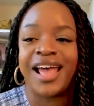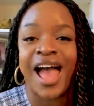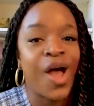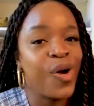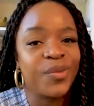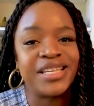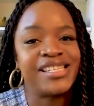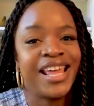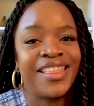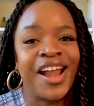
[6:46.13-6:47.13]
I always
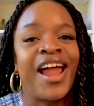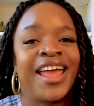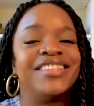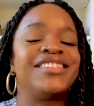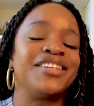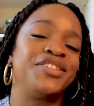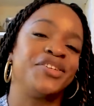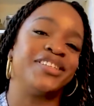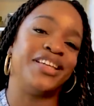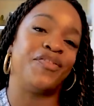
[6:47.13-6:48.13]
say that our
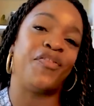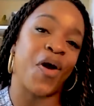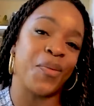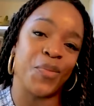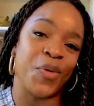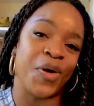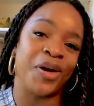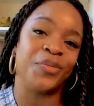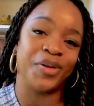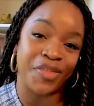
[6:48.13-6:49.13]
ancestors did far
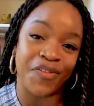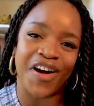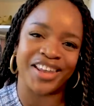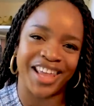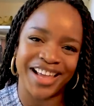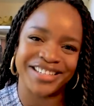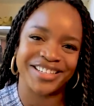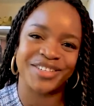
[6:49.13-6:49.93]
more with far less.